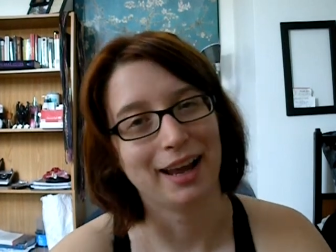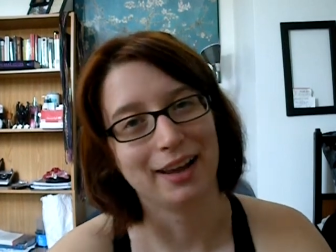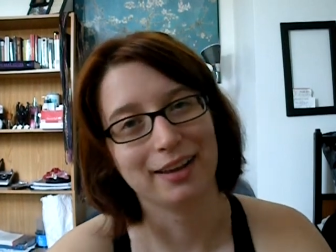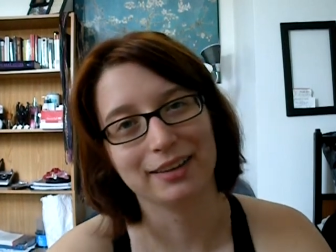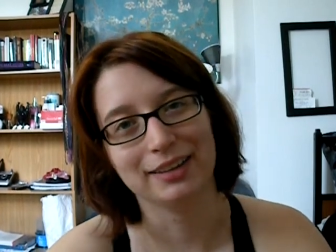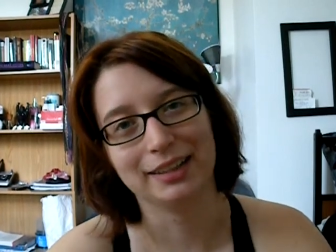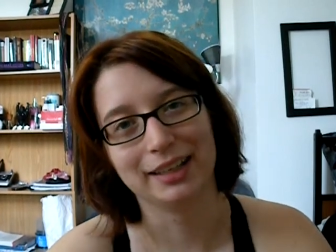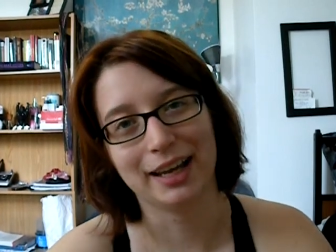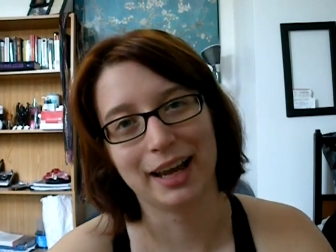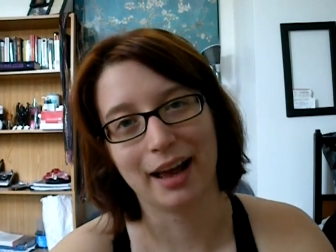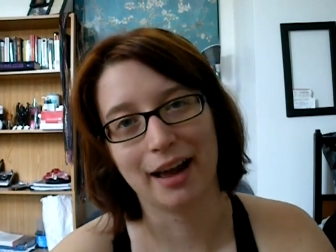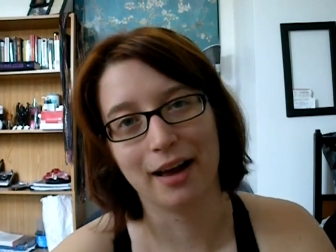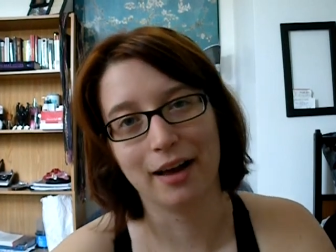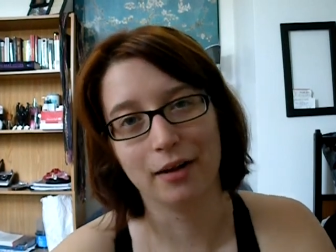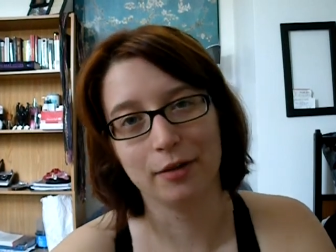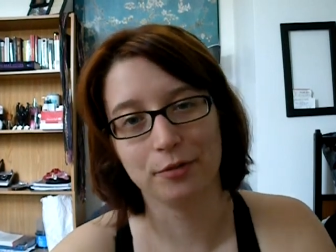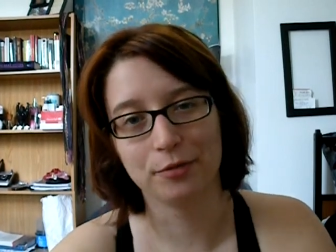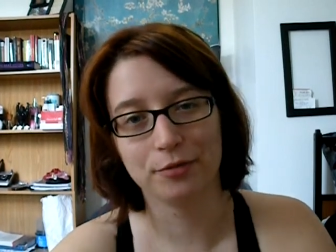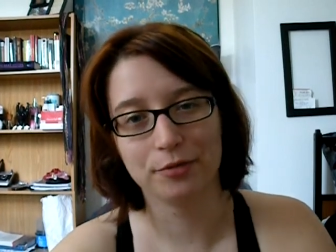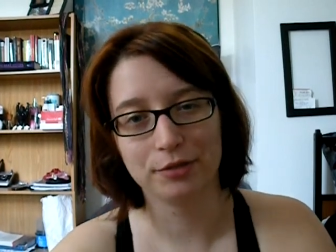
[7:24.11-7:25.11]
I only
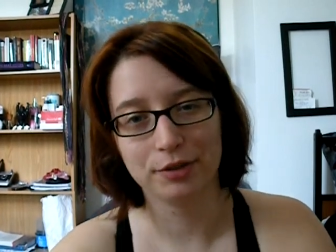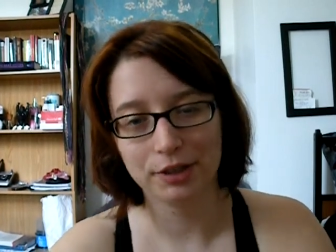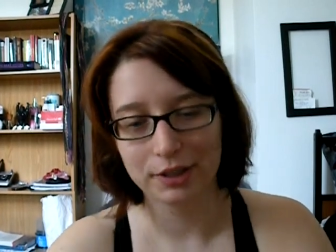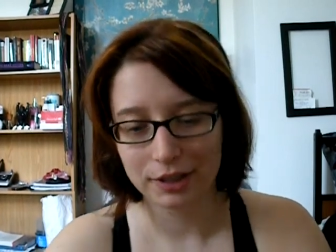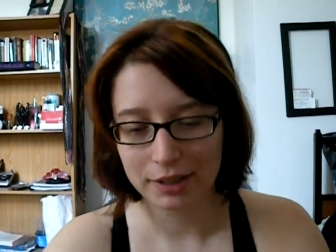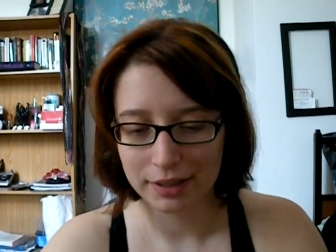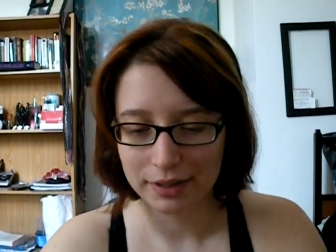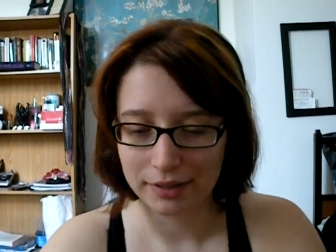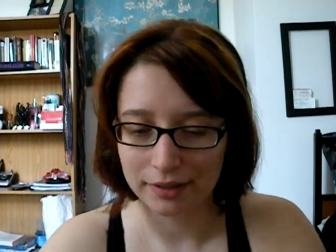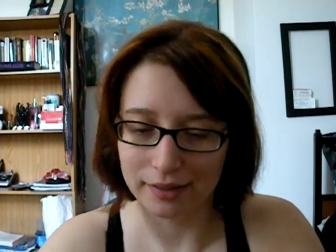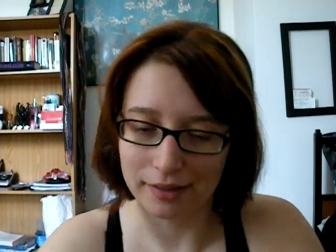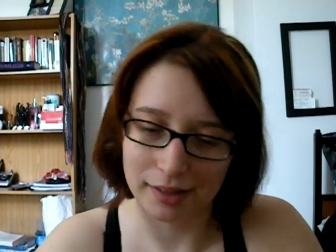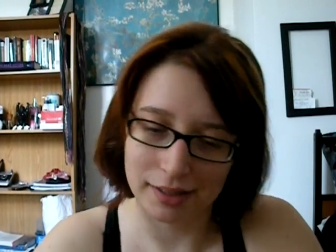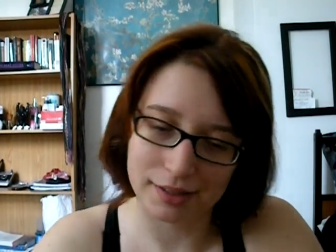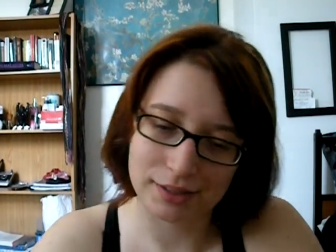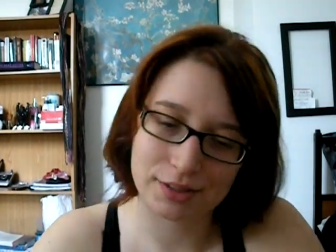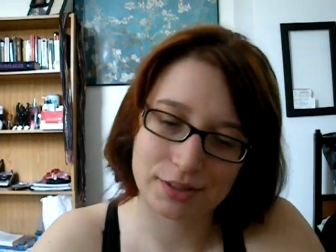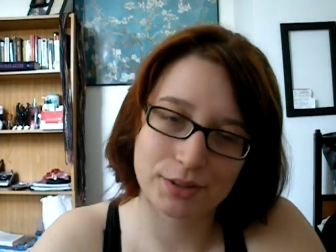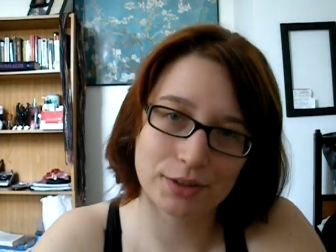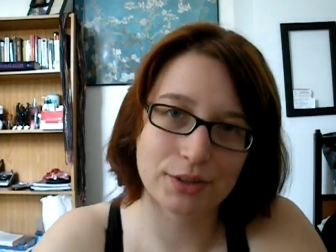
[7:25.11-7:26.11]
have
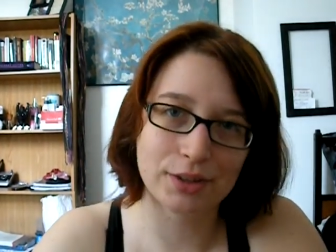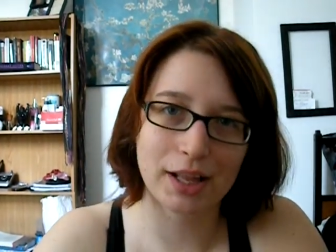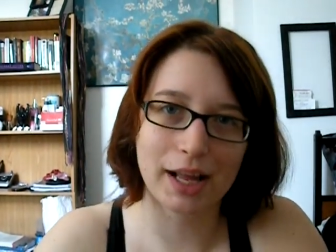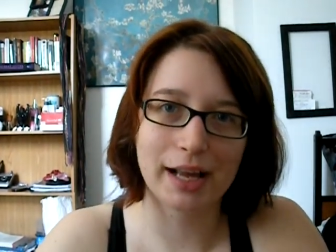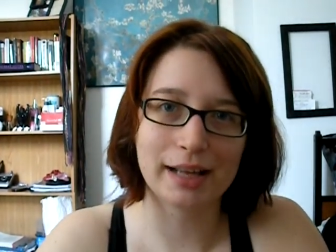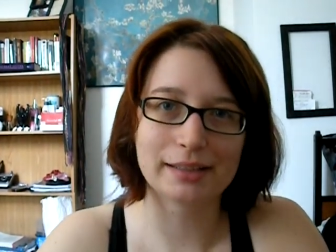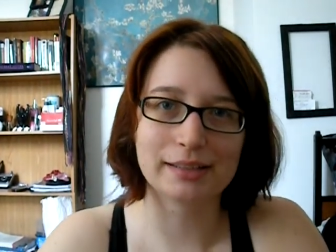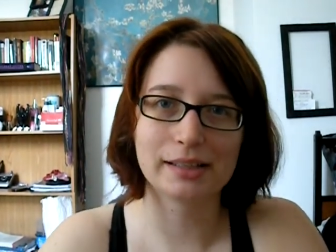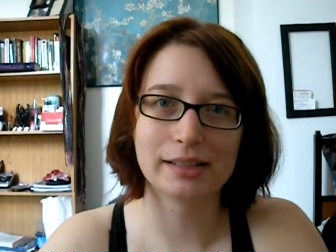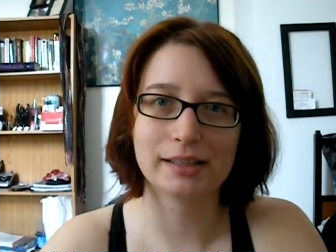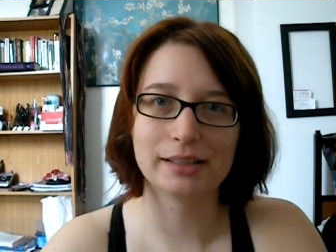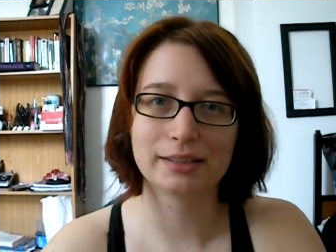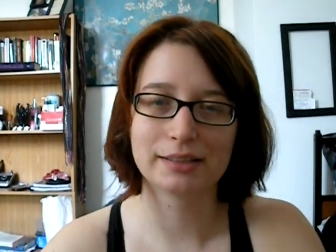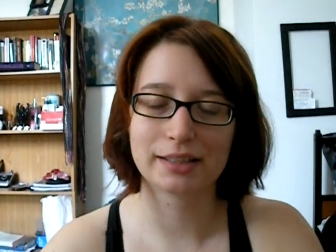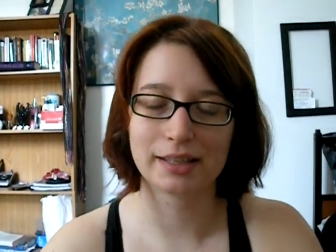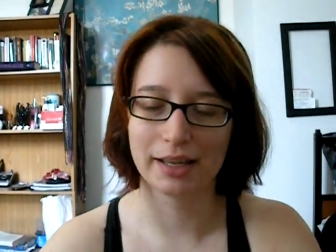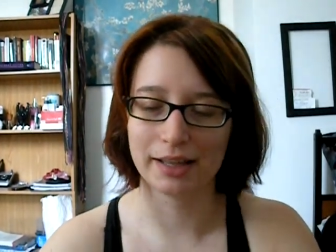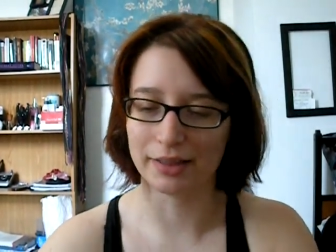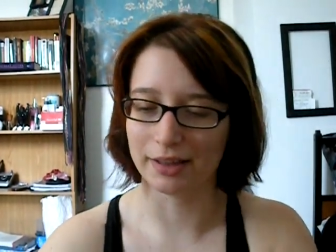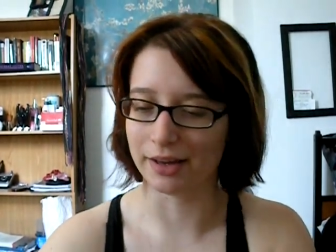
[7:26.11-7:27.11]
these two
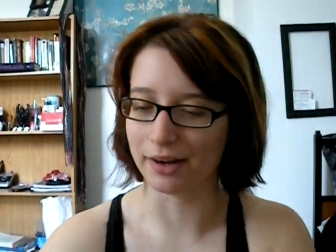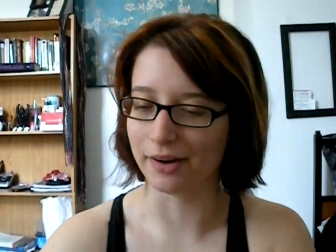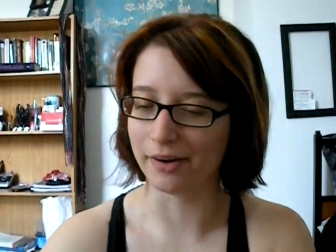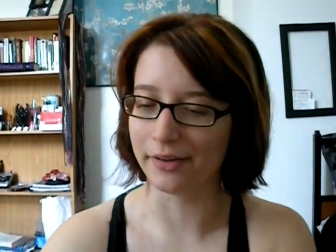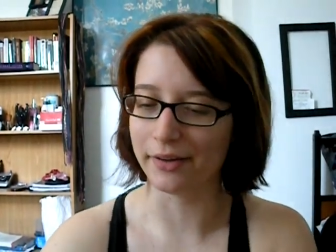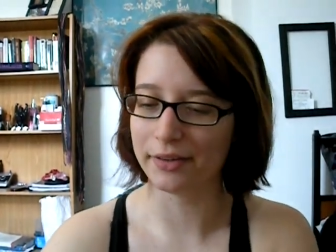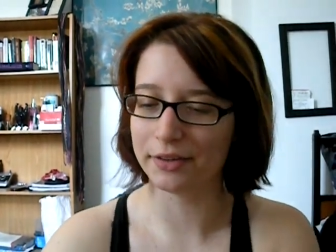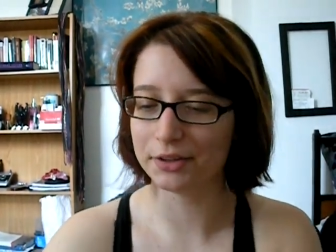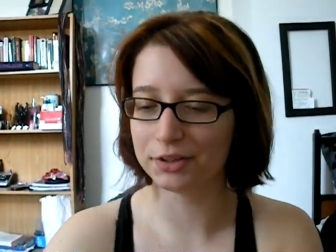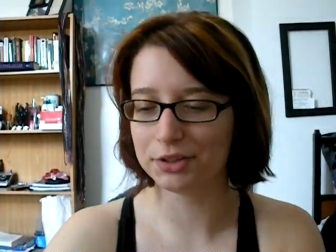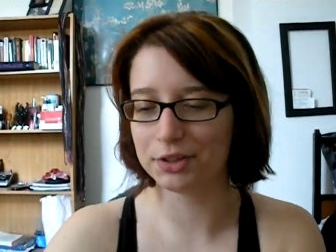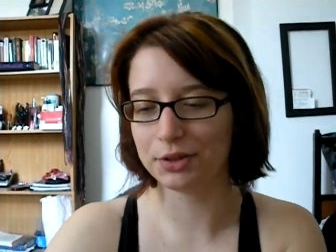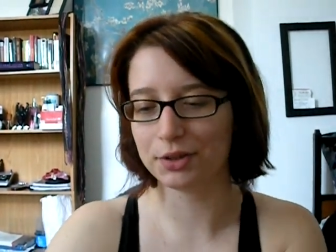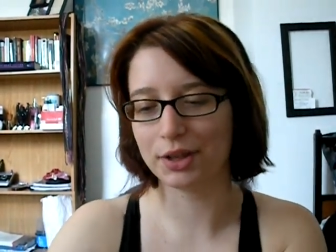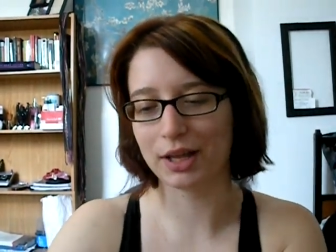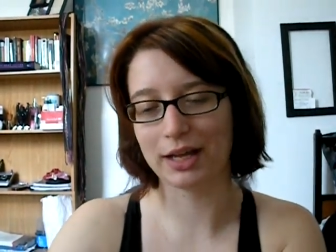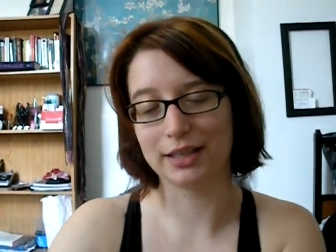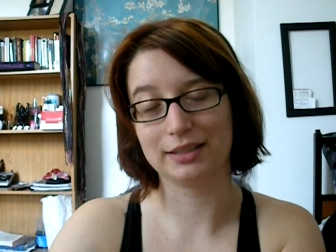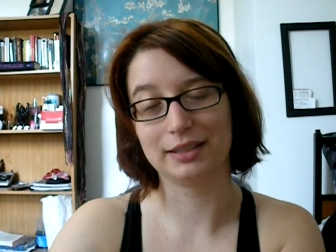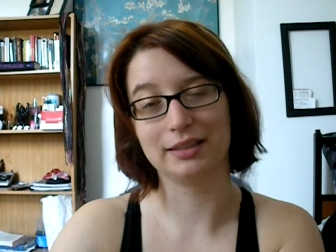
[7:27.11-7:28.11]
classes and then another
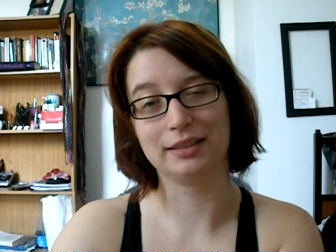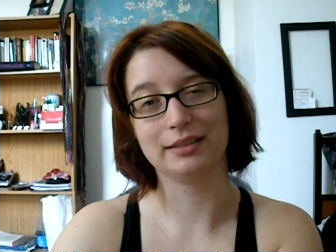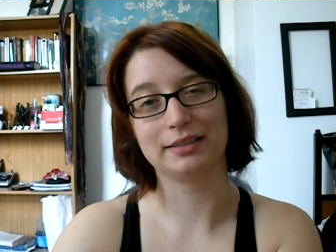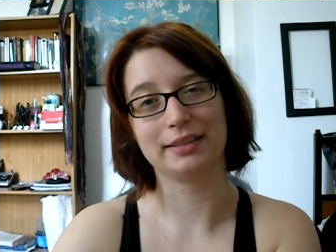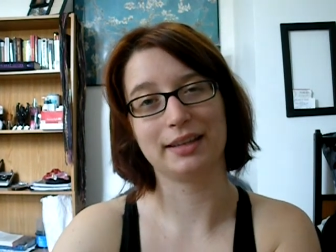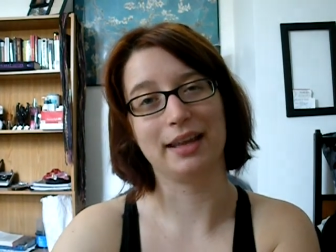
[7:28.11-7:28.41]
two classes,